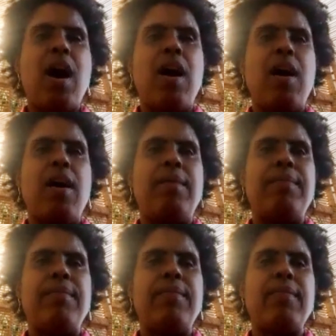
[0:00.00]

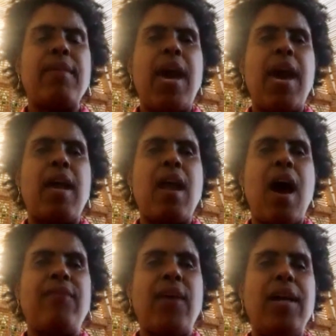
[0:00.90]
Um,
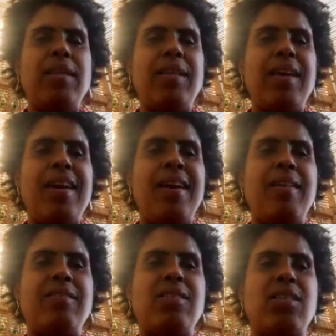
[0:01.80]
and I
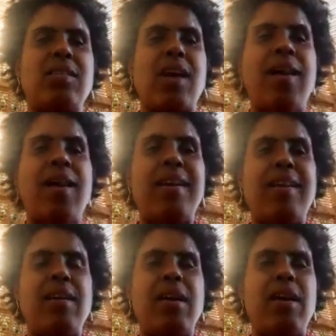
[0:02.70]
finally
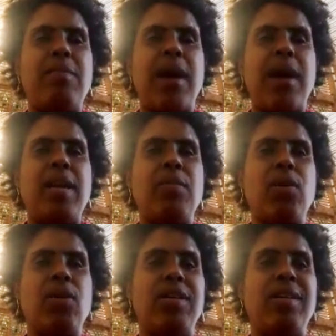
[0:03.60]
decided in my
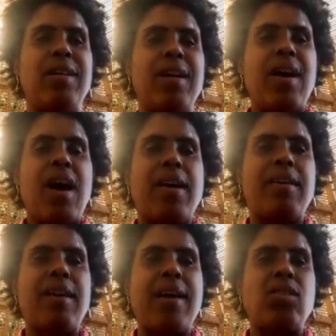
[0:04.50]
neighborhood,
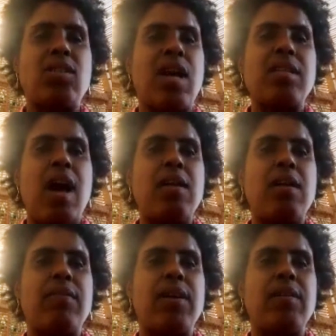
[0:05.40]
I, I just got
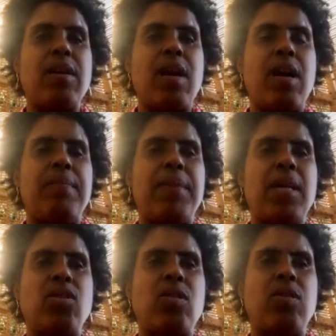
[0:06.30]
tired of it um,
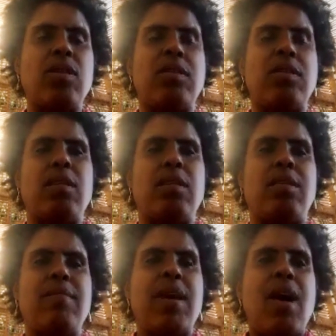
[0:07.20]
because, you know, the, the
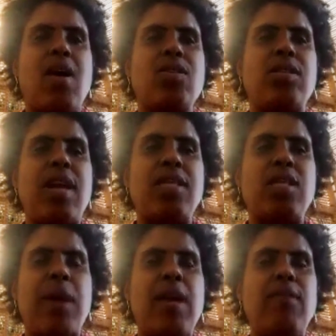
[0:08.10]
our
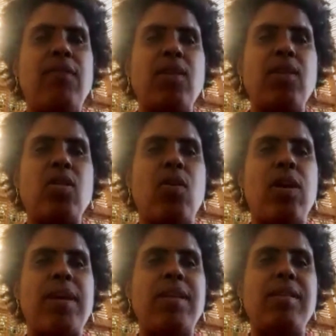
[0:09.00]
state is paying for this
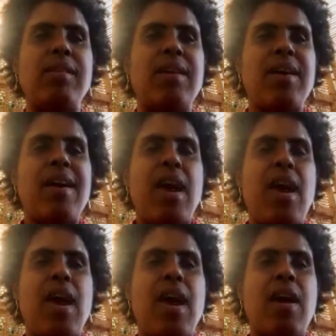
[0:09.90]
equipment,
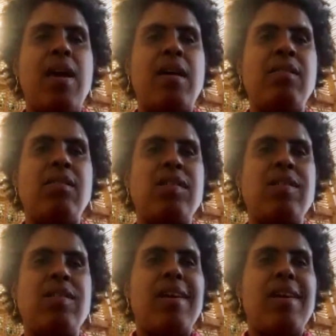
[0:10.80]
and